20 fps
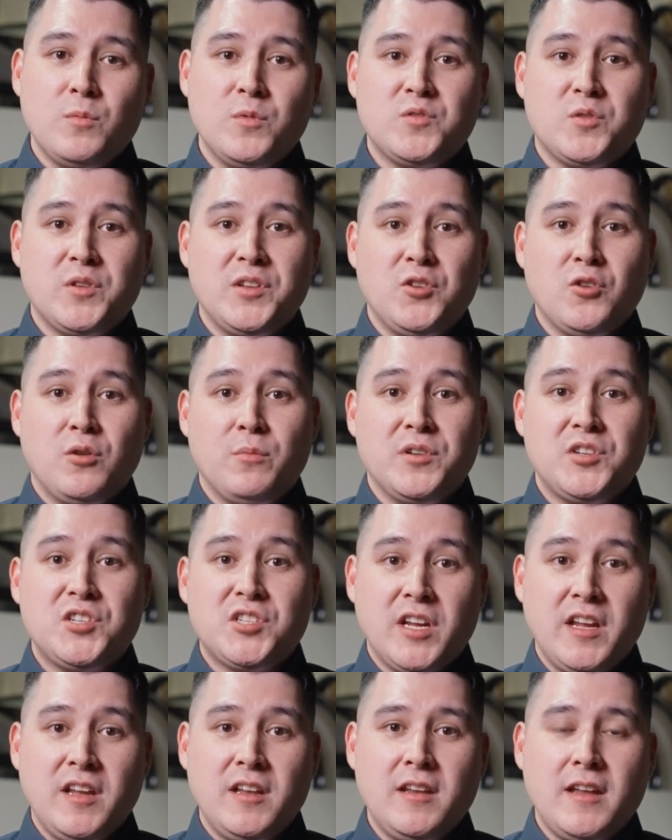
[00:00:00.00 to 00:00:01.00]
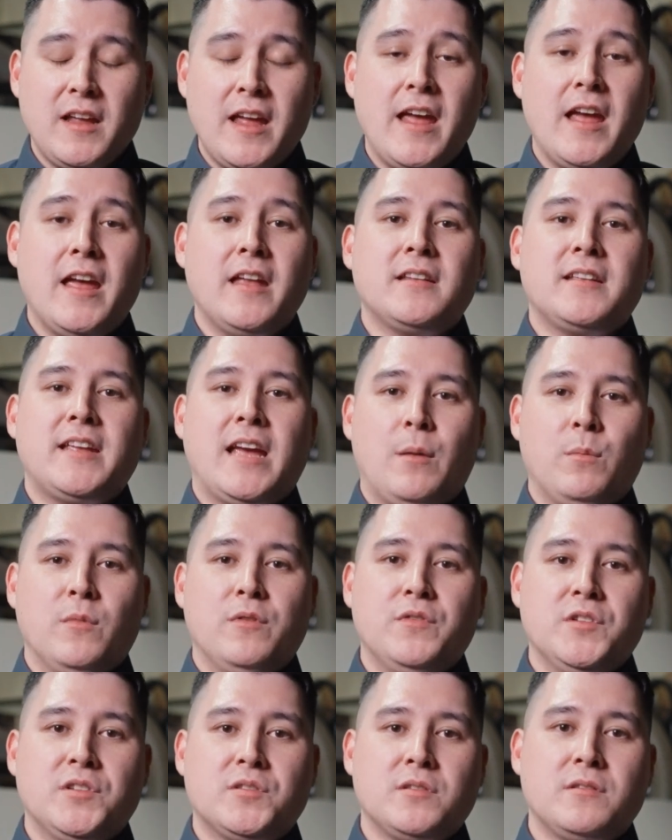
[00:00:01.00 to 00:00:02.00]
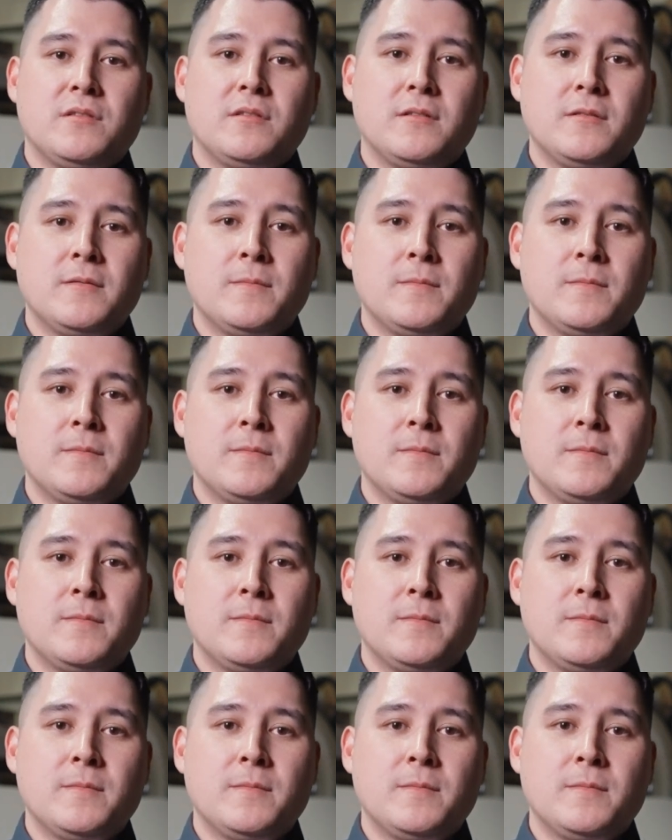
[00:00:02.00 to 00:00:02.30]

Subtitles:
between your machine and Cabinet Vision.